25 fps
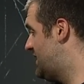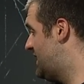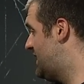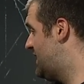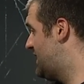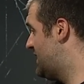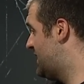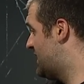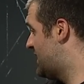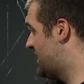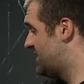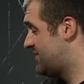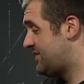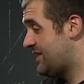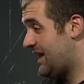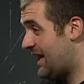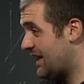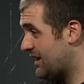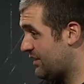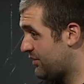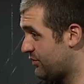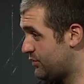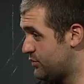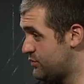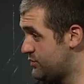it can
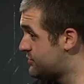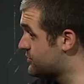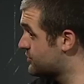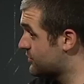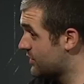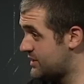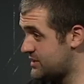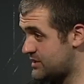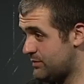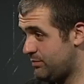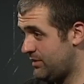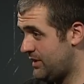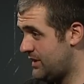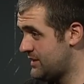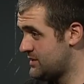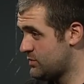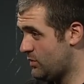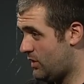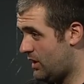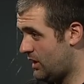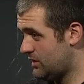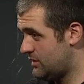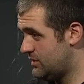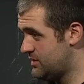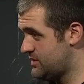attack through straight to
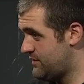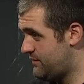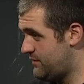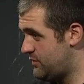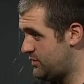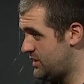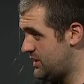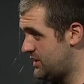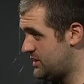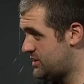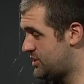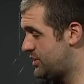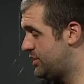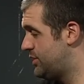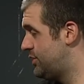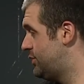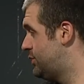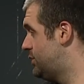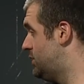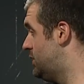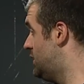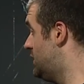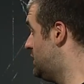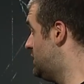Planeswalkers if you need to.